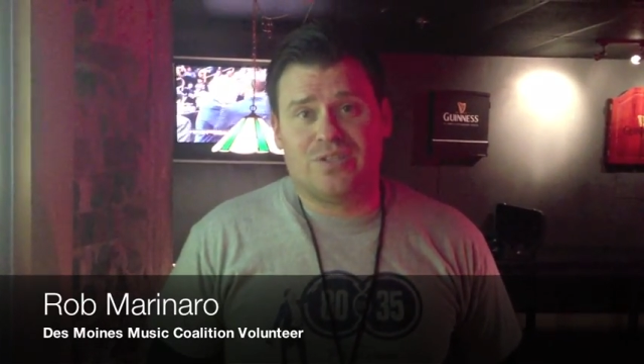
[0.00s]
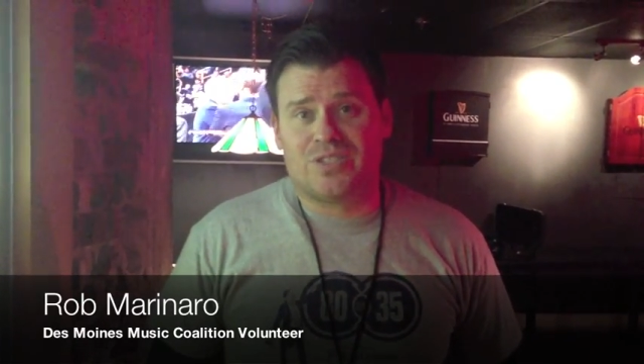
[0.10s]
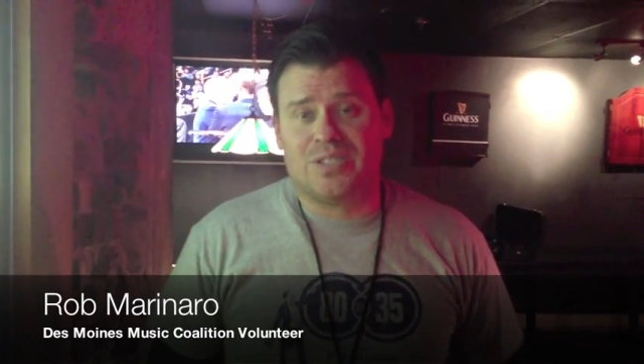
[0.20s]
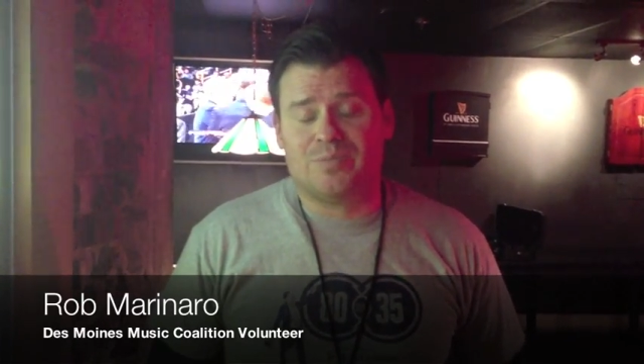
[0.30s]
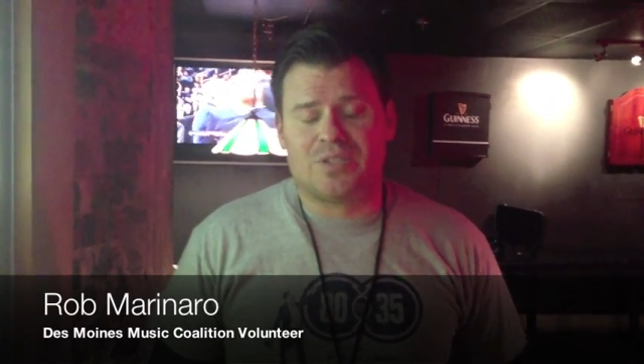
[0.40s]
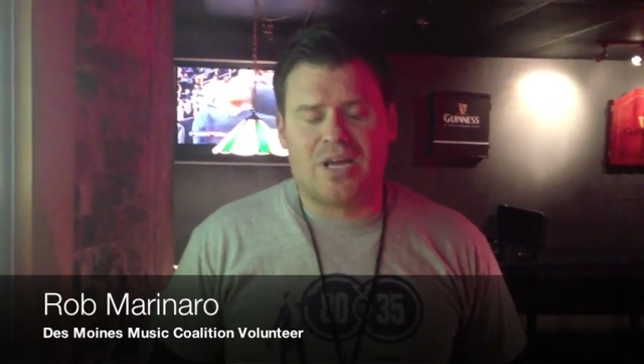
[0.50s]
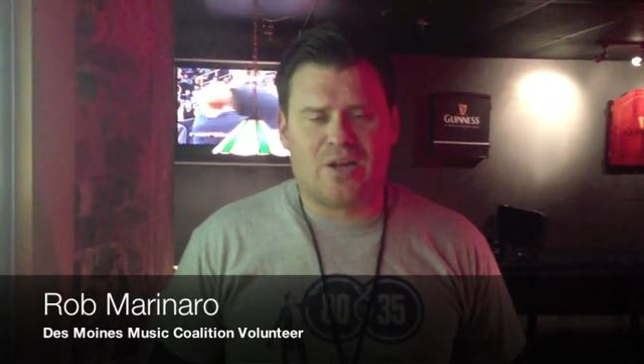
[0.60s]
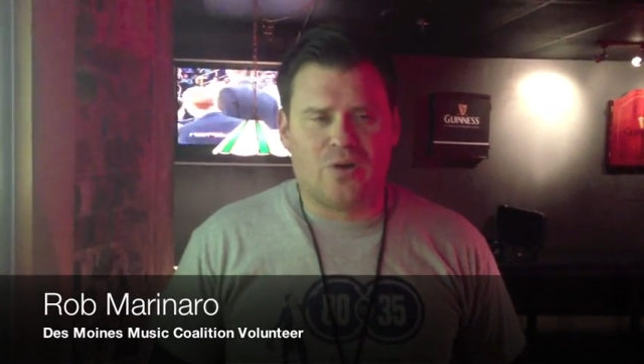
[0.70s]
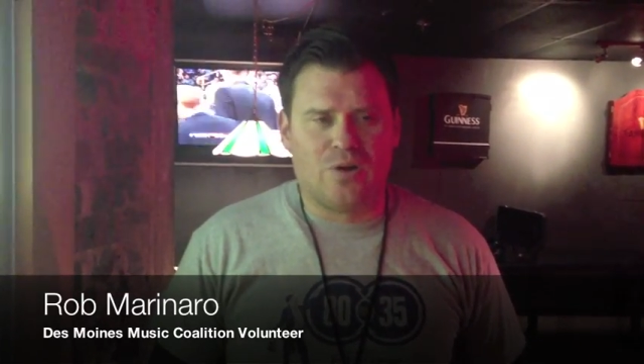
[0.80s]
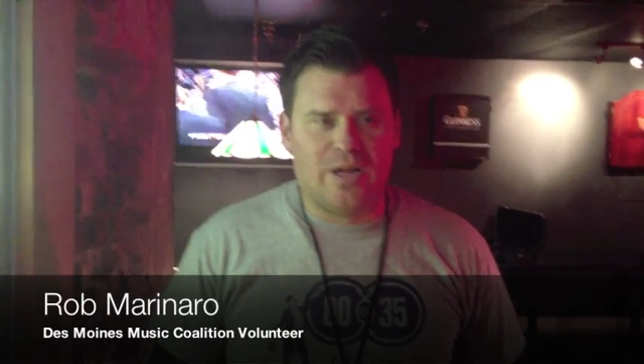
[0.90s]
it seems
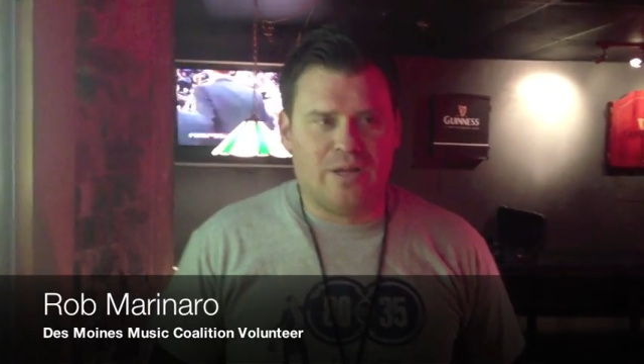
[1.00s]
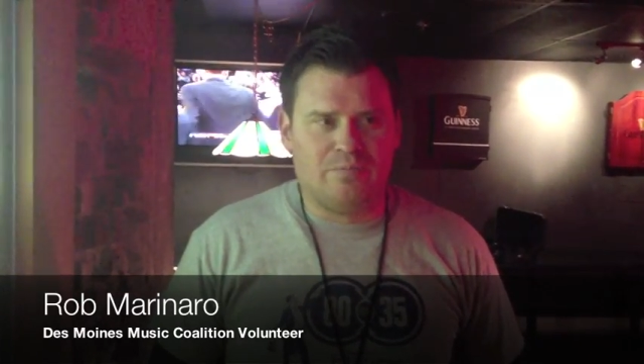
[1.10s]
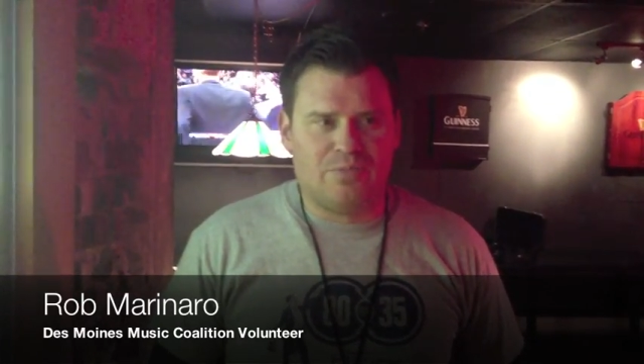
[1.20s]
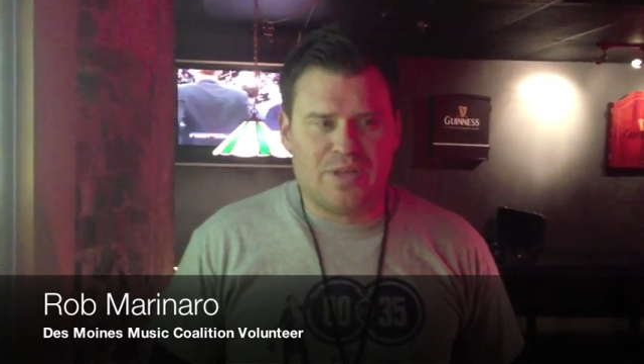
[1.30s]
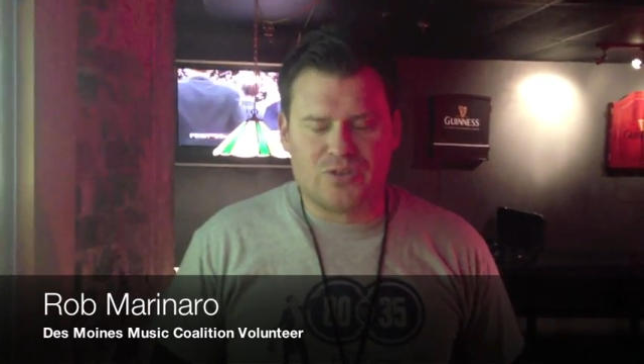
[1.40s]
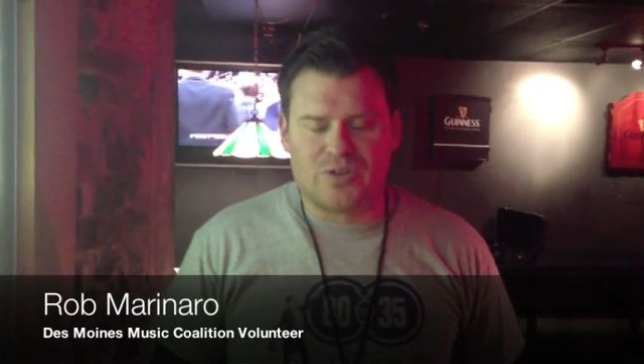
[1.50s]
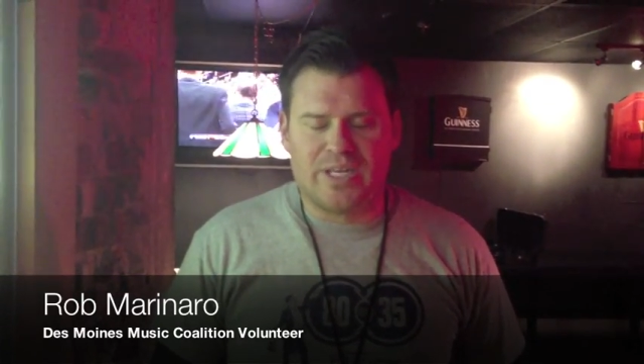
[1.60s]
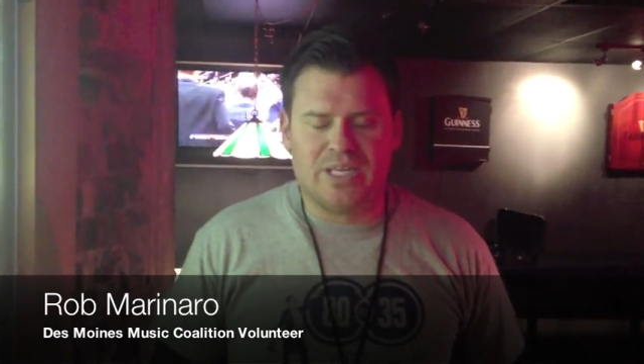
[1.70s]
like, or, and things are